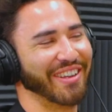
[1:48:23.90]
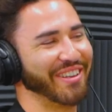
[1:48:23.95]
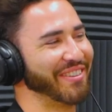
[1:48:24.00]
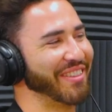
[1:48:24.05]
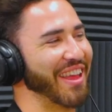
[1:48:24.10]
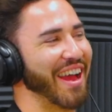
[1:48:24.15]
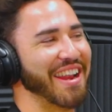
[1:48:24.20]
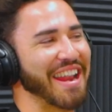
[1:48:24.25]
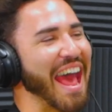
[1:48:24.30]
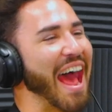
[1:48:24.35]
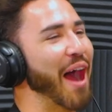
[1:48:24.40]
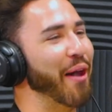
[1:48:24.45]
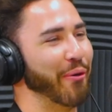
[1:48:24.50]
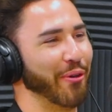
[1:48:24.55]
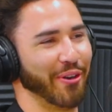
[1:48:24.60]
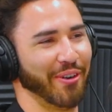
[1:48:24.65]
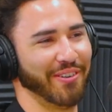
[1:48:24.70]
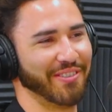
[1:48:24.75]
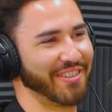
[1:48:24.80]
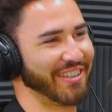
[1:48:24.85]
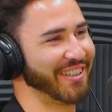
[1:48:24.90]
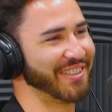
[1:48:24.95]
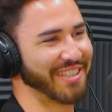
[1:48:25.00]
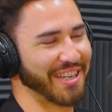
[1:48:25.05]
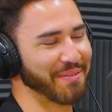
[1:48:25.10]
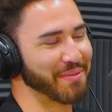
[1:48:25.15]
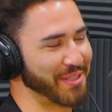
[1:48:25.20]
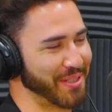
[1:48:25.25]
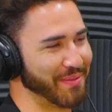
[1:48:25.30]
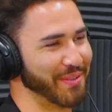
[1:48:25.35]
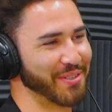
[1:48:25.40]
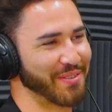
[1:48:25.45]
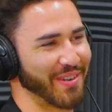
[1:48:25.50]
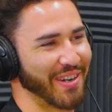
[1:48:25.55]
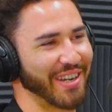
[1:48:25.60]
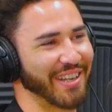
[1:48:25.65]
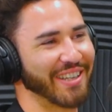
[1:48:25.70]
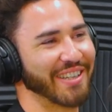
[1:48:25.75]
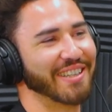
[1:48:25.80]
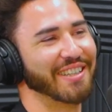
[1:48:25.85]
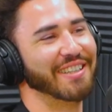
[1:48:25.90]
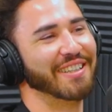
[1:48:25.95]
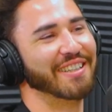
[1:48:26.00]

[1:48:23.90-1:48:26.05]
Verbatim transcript: for like an hour. It's like your table's almost ready.